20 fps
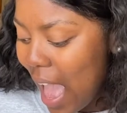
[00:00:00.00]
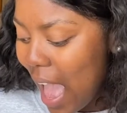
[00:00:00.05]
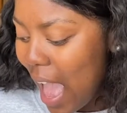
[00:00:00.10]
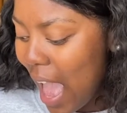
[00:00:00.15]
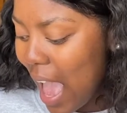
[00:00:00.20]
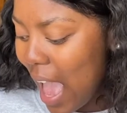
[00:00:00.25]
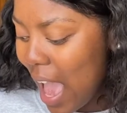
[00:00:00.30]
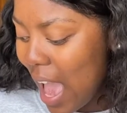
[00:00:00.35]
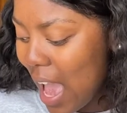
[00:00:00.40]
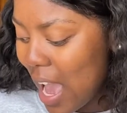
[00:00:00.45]

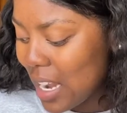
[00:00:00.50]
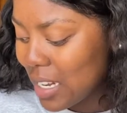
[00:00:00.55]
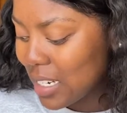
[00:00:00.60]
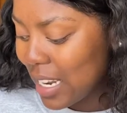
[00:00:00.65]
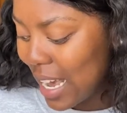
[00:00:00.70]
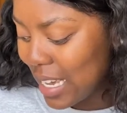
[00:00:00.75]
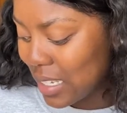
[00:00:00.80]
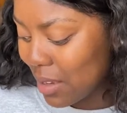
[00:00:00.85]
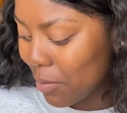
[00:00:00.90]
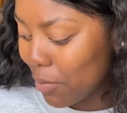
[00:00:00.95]
and
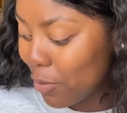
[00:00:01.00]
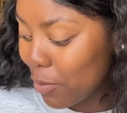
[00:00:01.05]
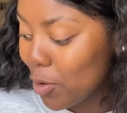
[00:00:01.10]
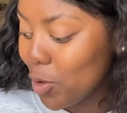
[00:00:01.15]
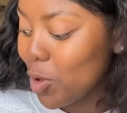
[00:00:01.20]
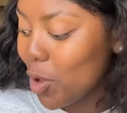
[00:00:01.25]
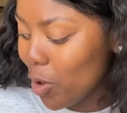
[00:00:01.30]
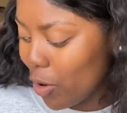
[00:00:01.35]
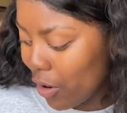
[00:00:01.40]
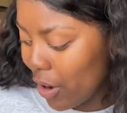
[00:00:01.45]
guys, I'm
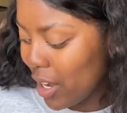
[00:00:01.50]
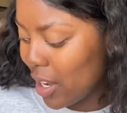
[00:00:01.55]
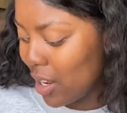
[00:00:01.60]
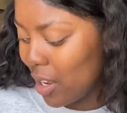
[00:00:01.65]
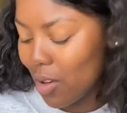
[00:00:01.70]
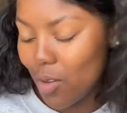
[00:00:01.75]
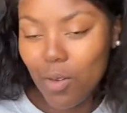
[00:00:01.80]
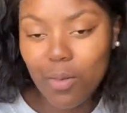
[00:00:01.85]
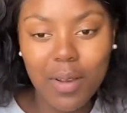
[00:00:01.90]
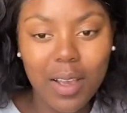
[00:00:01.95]
full already.
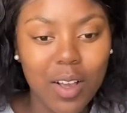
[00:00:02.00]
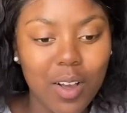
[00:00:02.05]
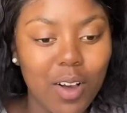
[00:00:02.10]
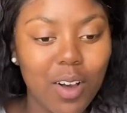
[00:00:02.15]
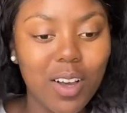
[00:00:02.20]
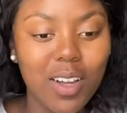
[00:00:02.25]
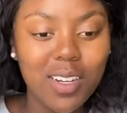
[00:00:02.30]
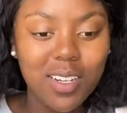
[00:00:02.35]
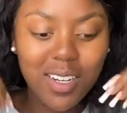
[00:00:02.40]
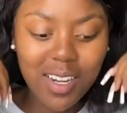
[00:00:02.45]
Oh my
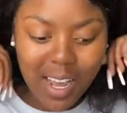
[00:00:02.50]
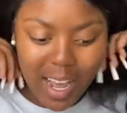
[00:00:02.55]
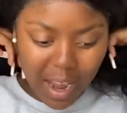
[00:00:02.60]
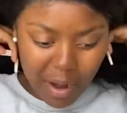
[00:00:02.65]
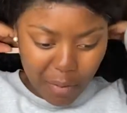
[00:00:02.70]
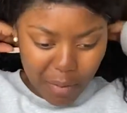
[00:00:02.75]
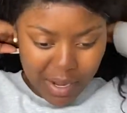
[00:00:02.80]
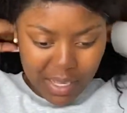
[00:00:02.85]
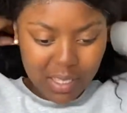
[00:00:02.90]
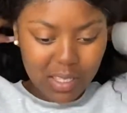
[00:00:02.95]
god, I
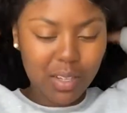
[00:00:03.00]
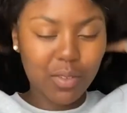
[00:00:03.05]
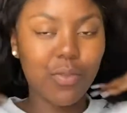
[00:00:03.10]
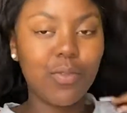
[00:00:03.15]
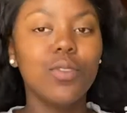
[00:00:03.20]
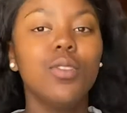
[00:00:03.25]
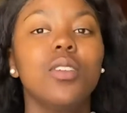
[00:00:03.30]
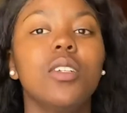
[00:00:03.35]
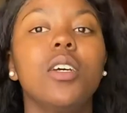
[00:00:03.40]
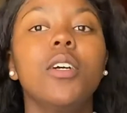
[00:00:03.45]
waste
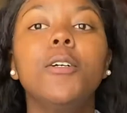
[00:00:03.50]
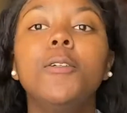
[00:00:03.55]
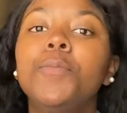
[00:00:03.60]
food.